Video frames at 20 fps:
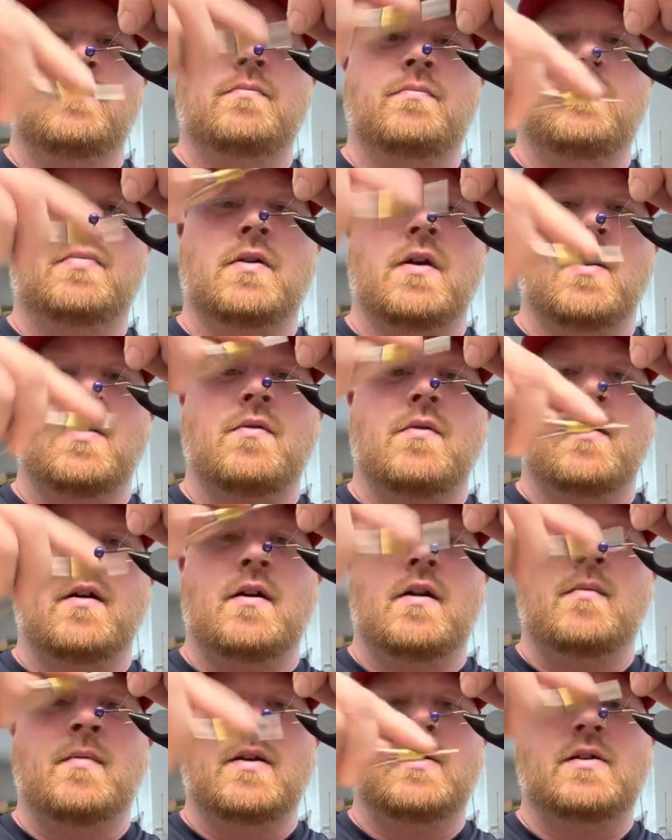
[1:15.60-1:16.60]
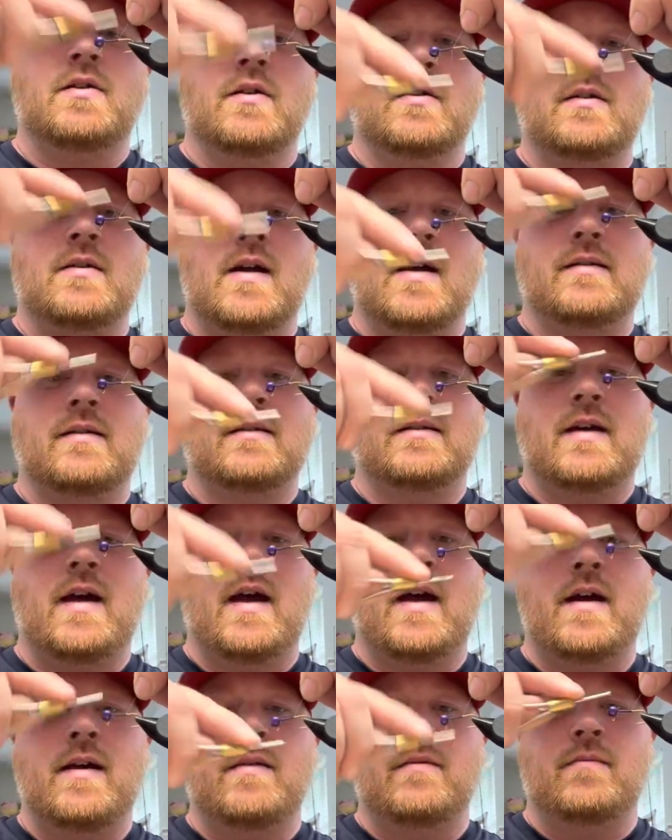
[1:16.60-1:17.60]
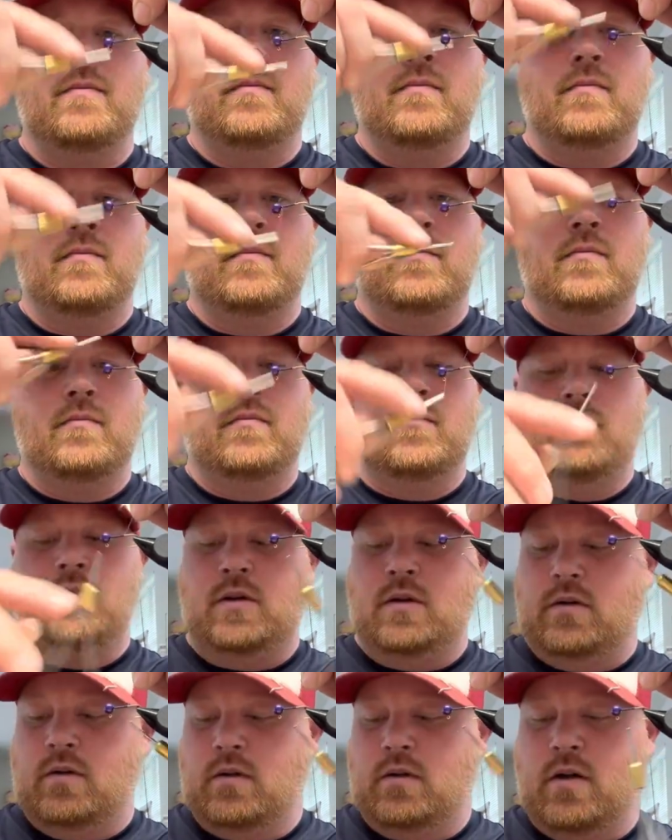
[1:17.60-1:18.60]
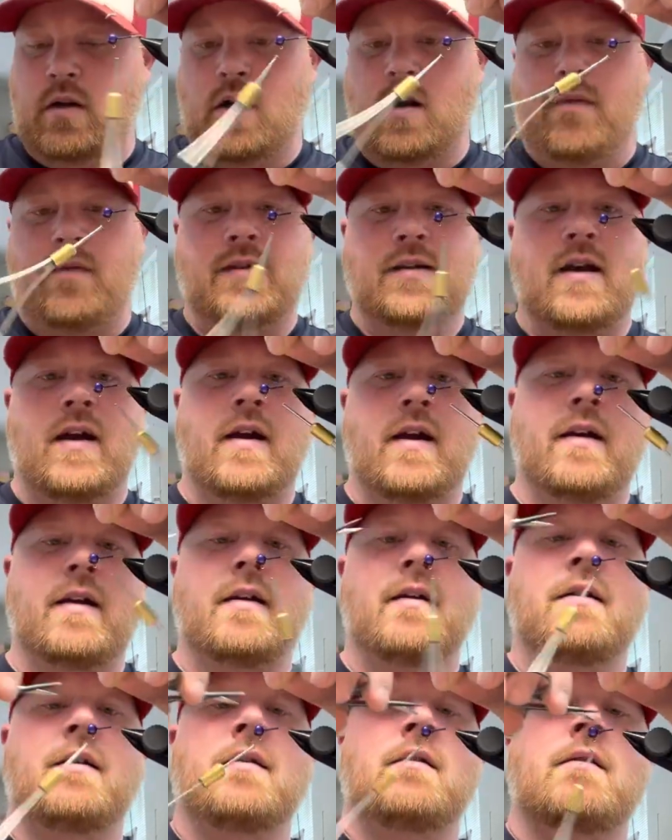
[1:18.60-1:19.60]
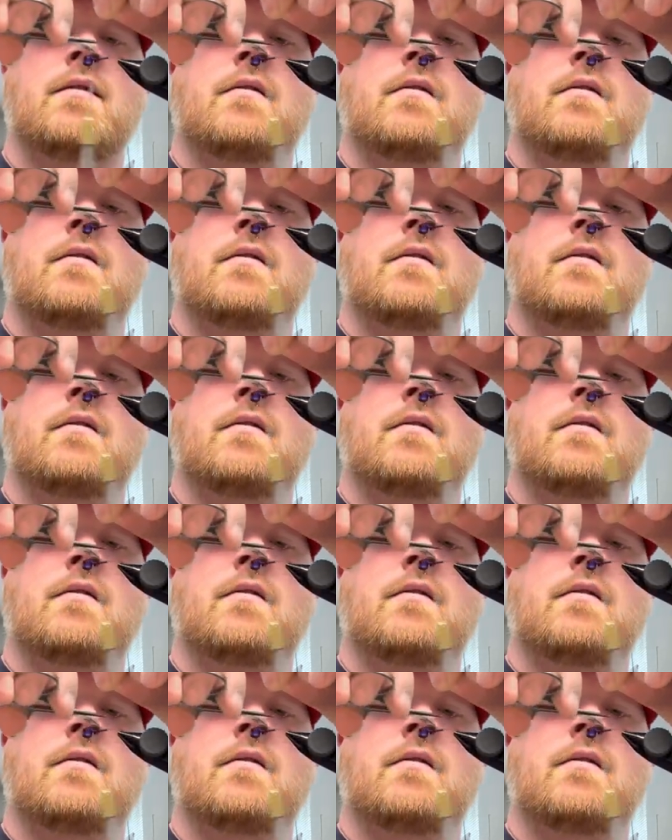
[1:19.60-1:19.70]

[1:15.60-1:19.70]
Put our thread on, make sure it's nice and tight. Cut off the tag end.